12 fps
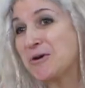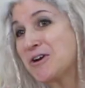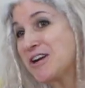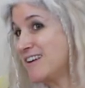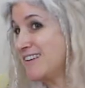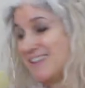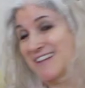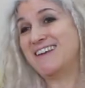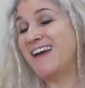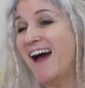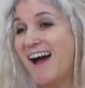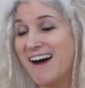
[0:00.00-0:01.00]
work,
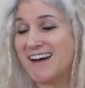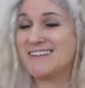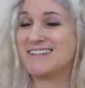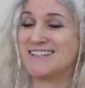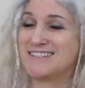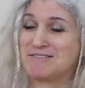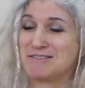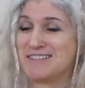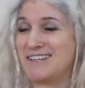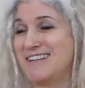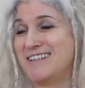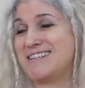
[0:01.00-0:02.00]
yeah, is
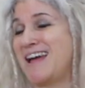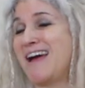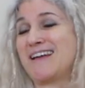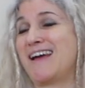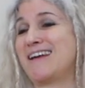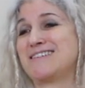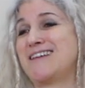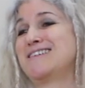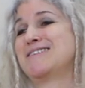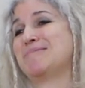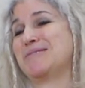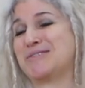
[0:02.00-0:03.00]

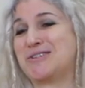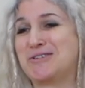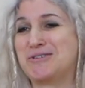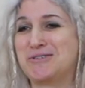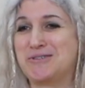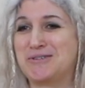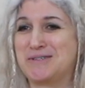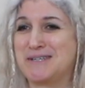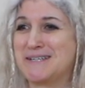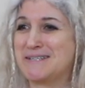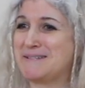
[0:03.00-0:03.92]
accessible to